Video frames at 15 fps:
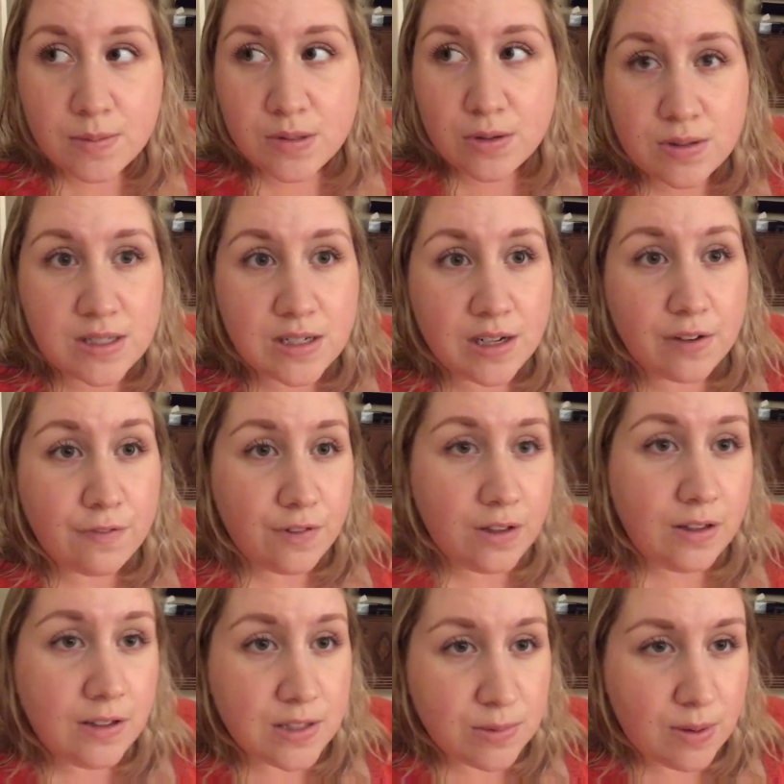I'm sick of
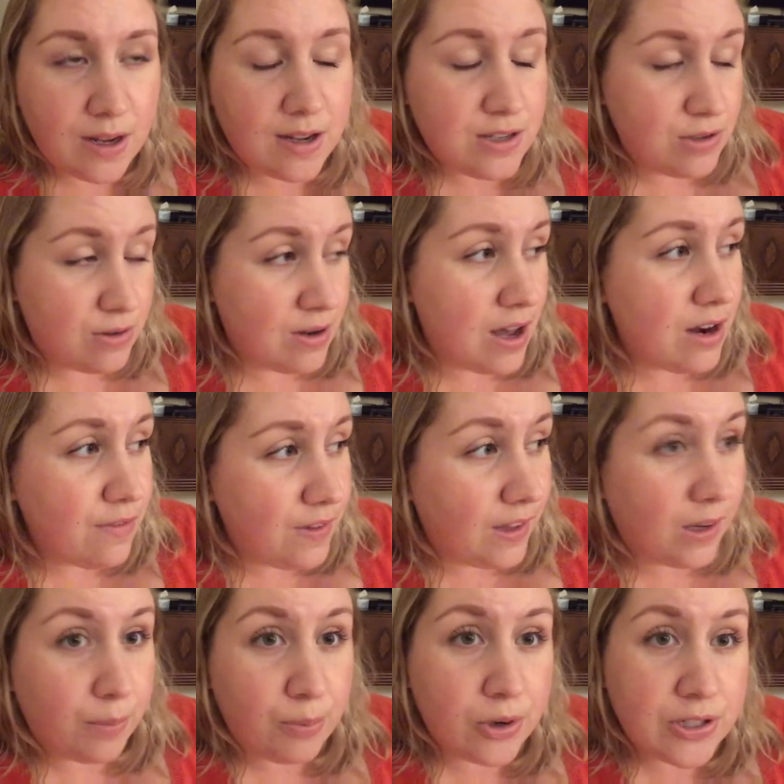feeling this way, because you kind of feel
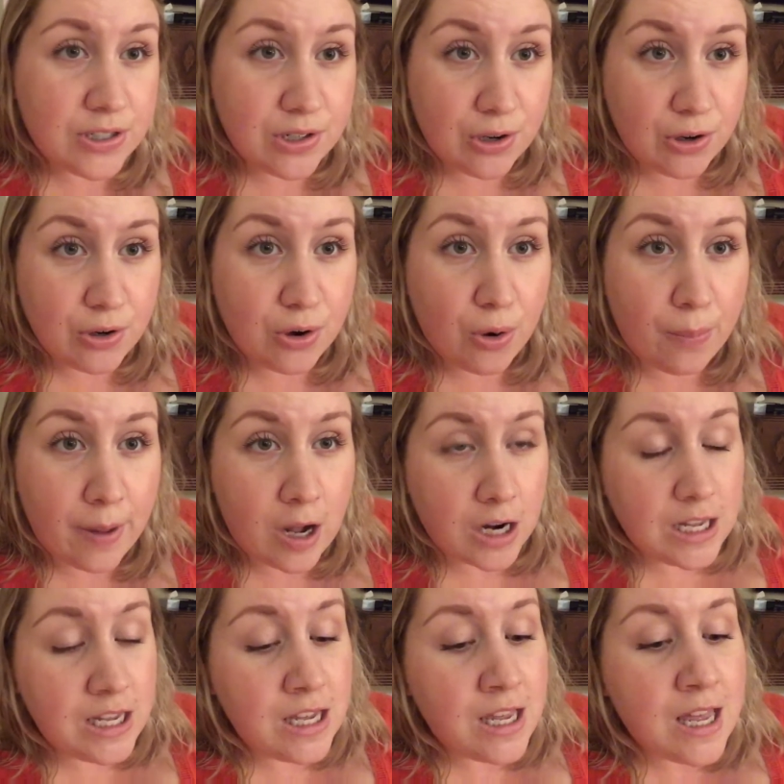like a prisoner in your own
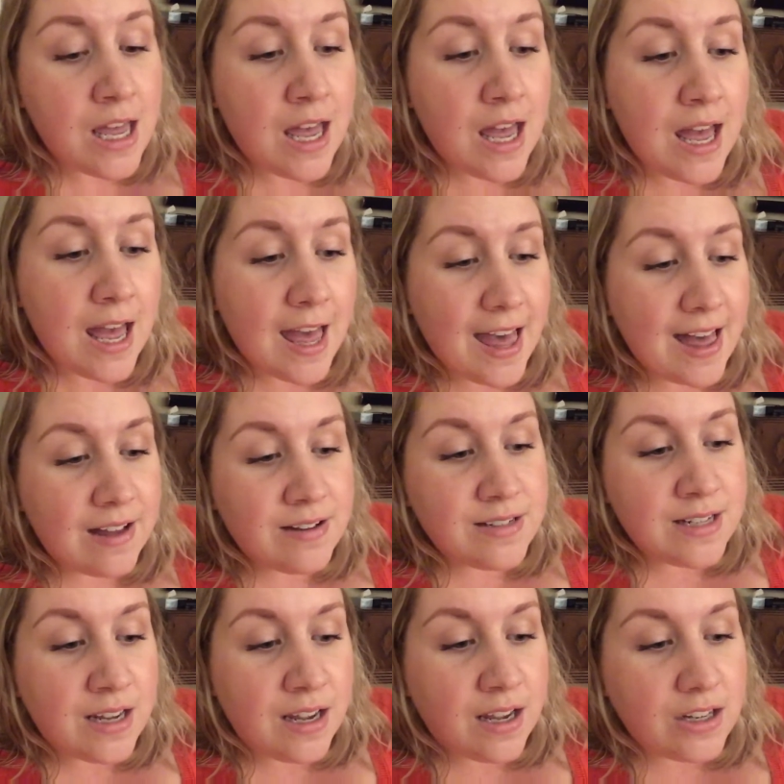body,
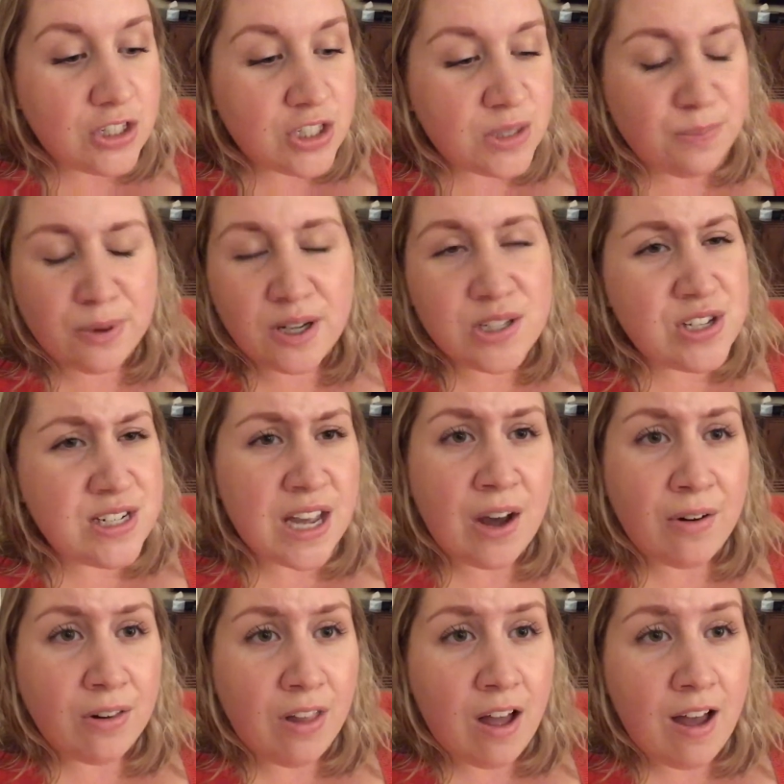and just brings you
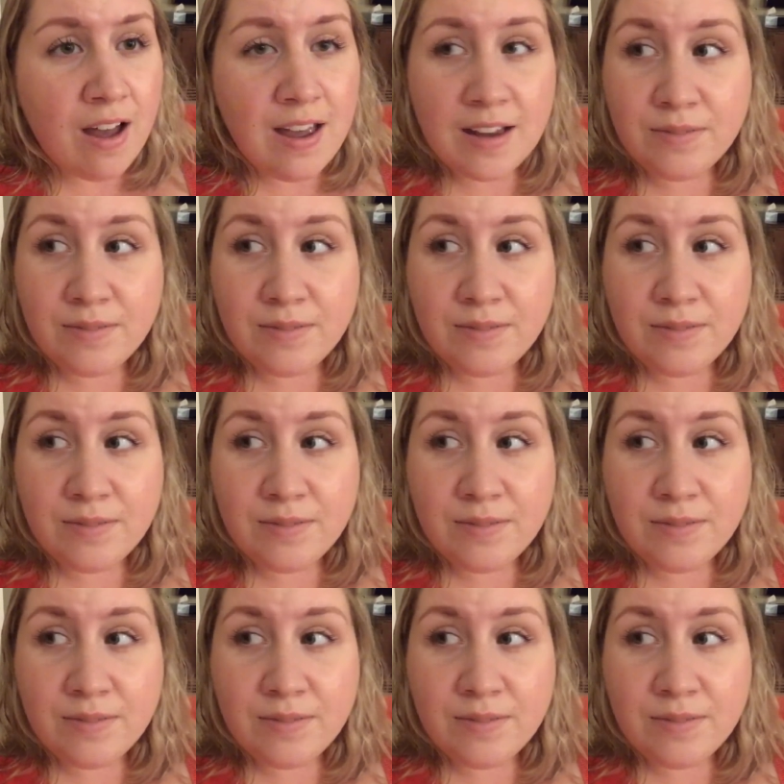down a lot.